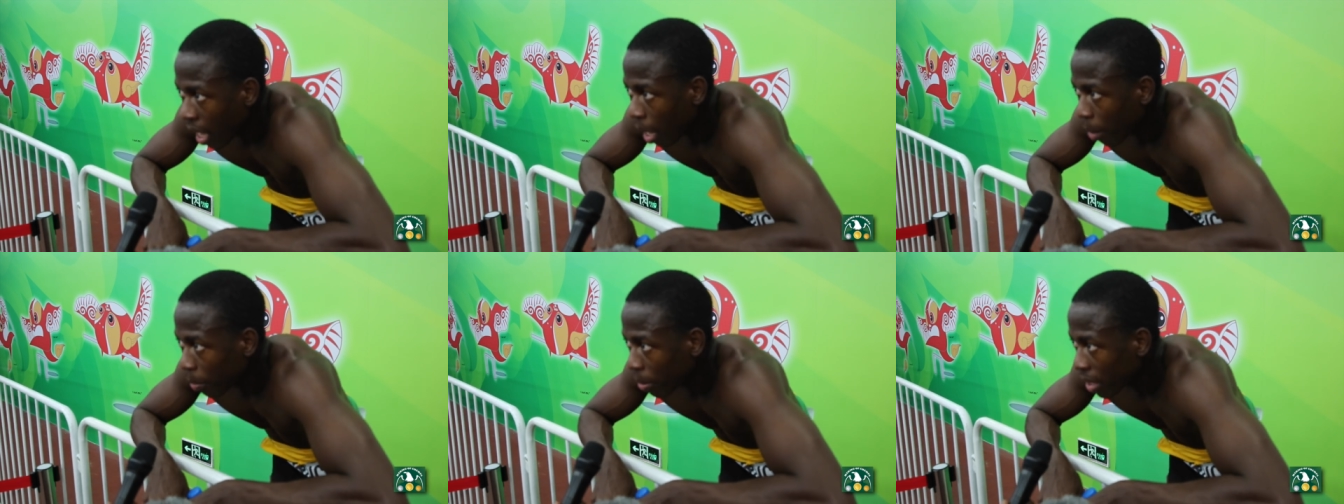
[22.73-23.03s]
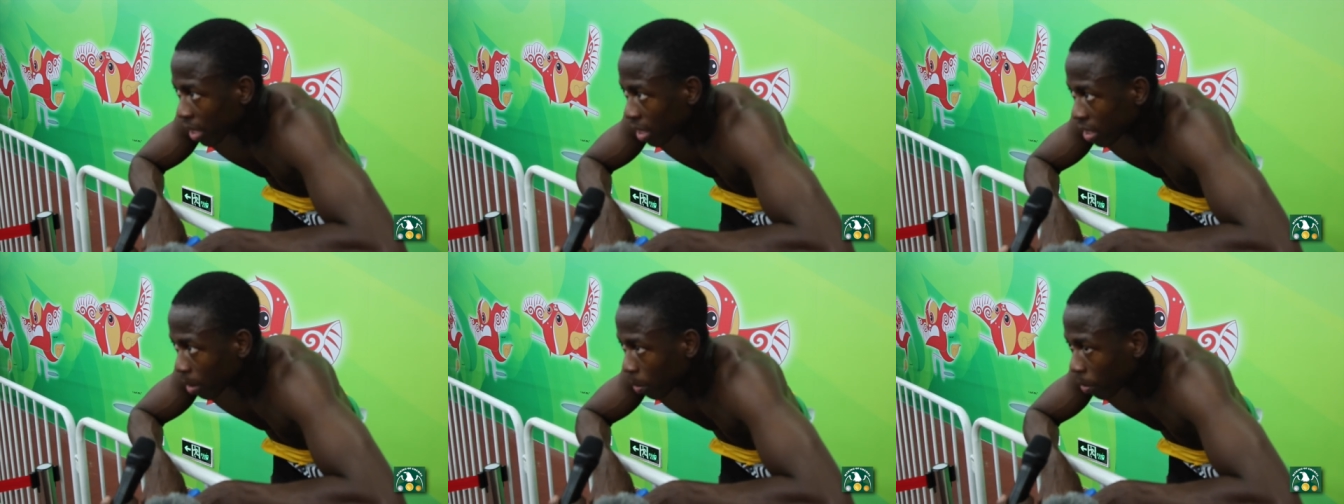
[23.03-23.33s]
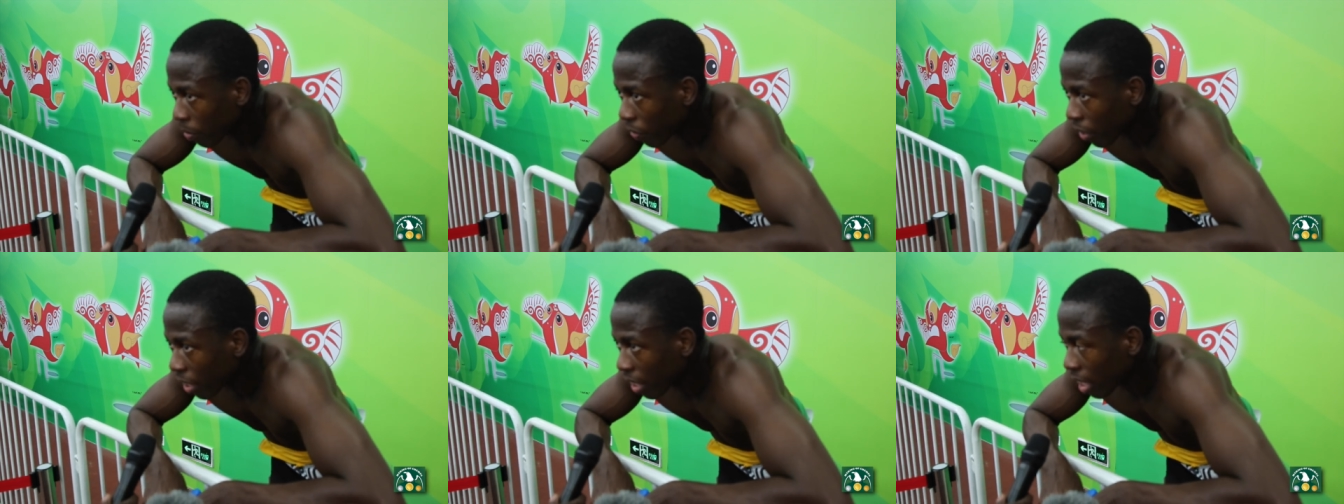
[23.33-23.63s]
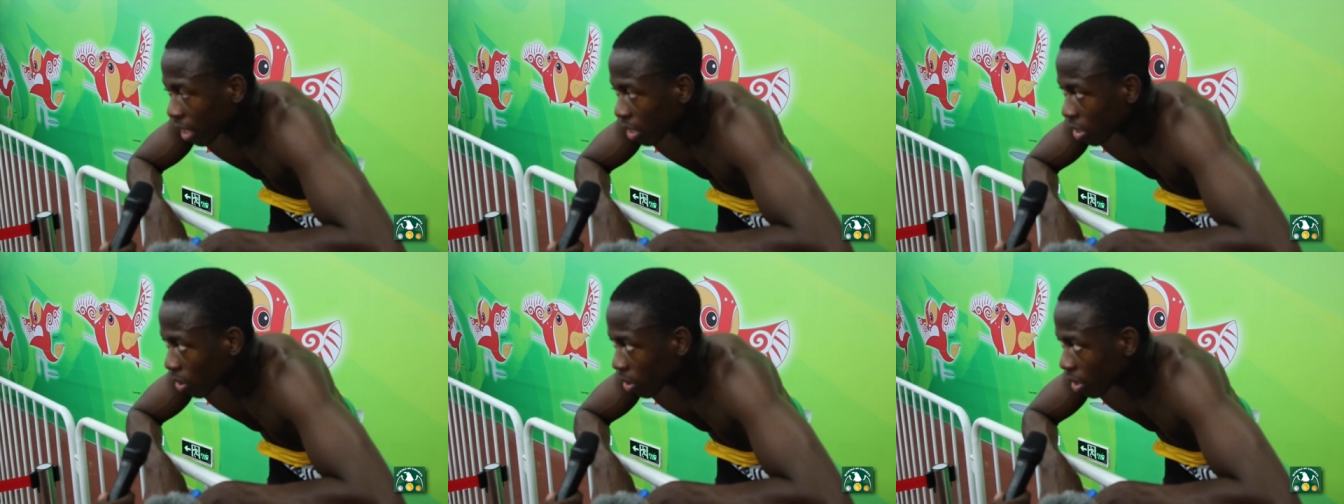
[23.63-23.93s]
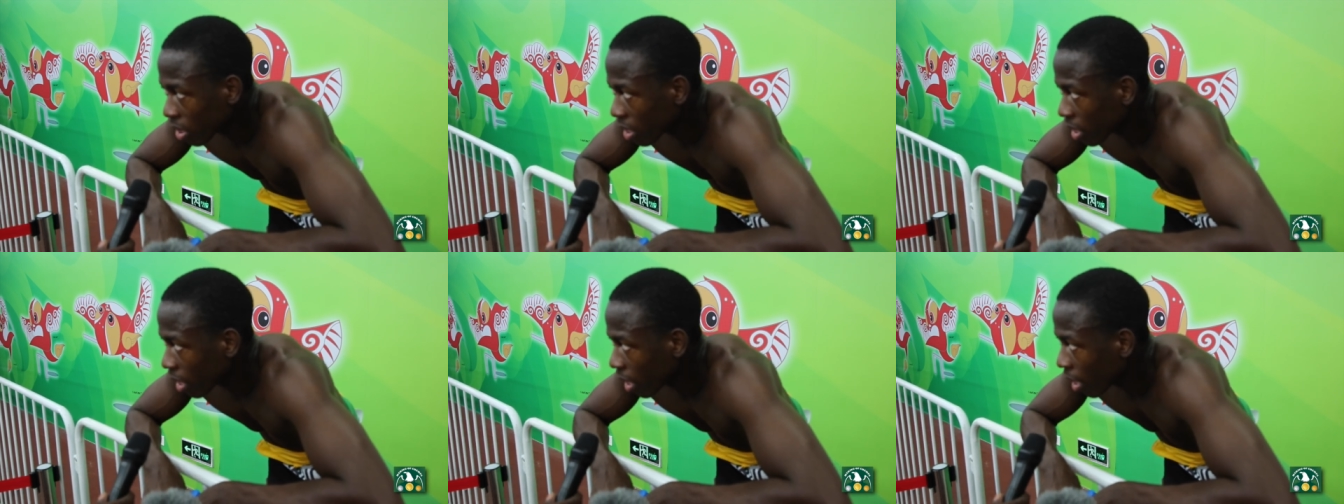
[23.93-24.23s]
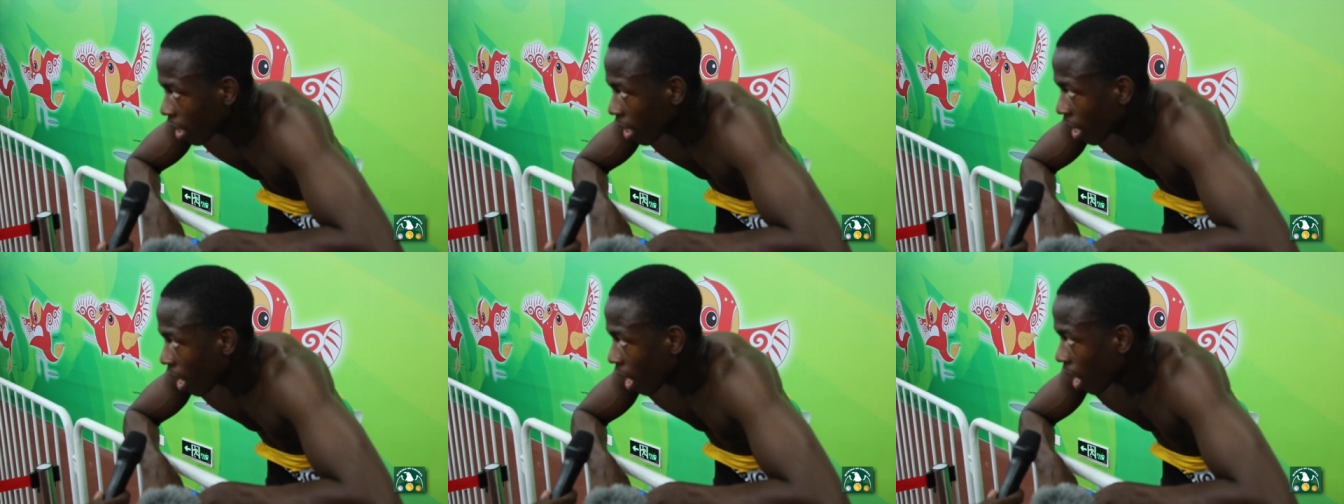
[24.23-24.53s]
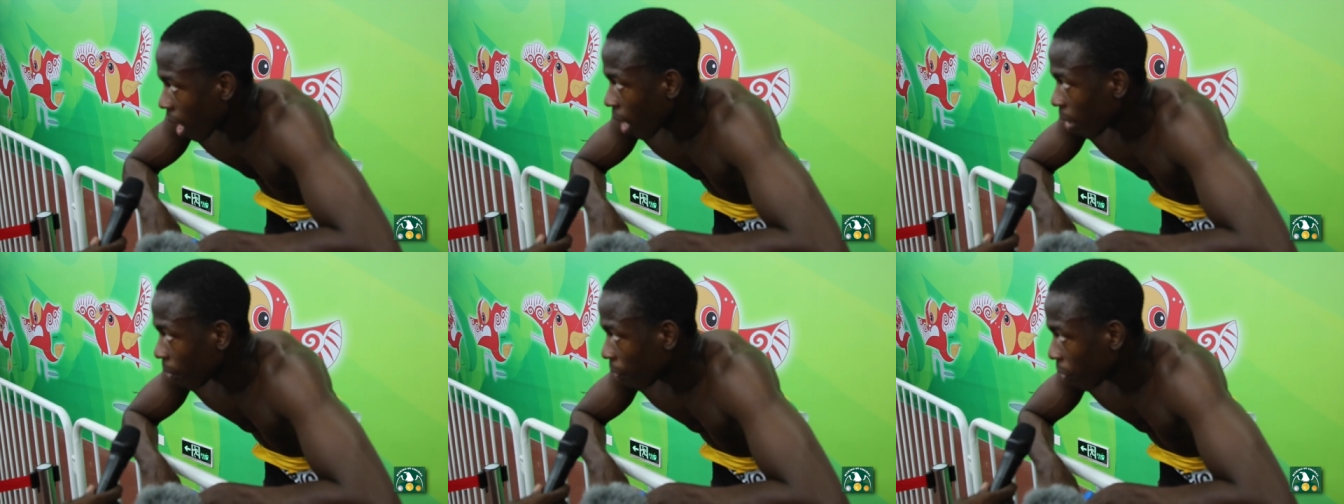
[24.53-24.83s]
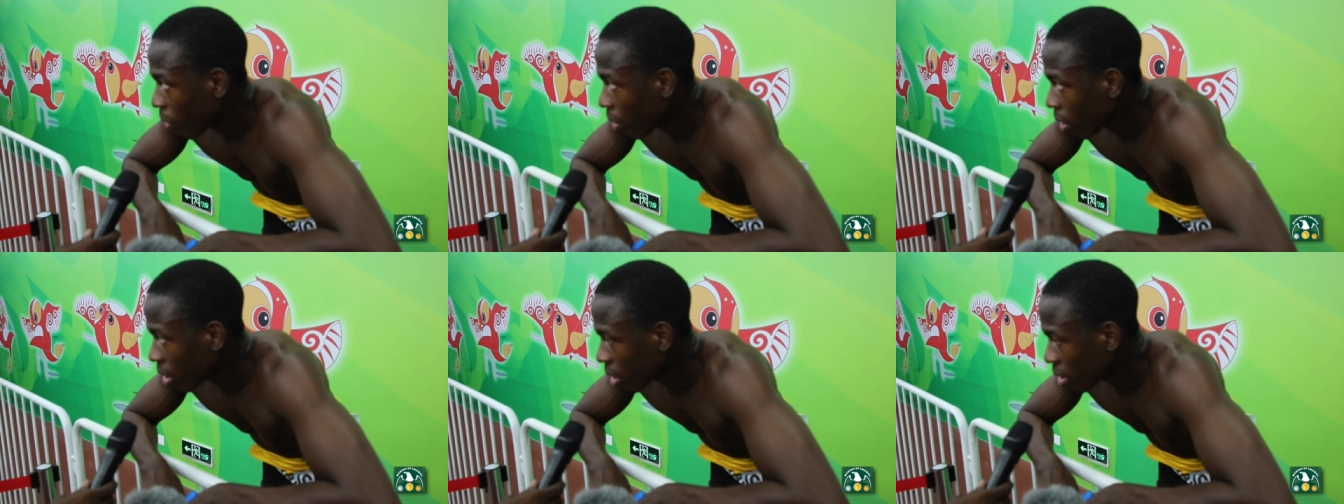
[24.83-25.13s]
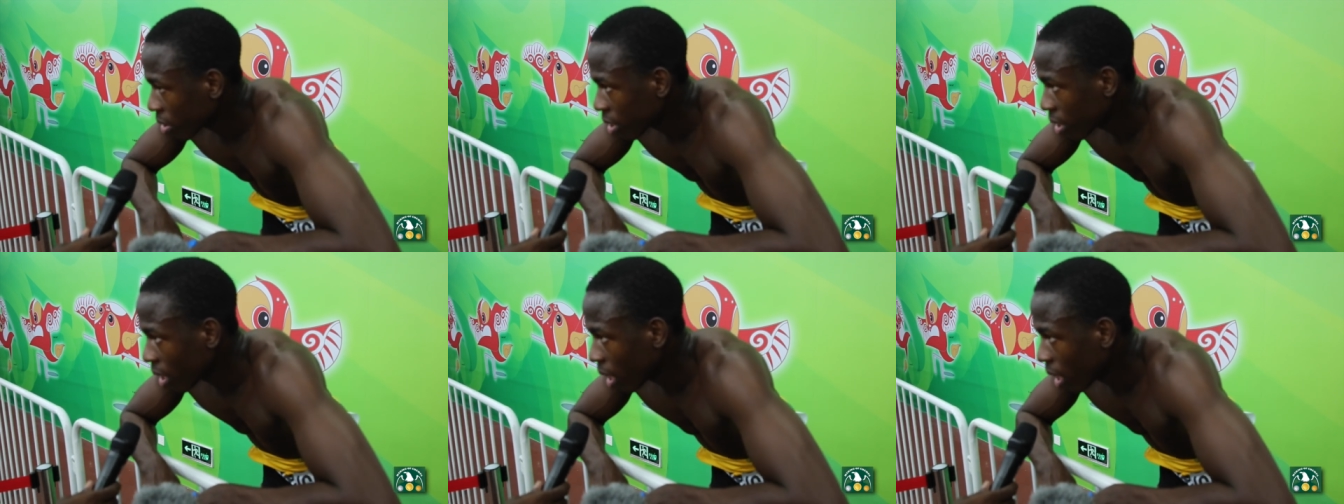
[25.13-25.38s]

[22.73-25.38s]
I made the semi-final, so this year I'm focused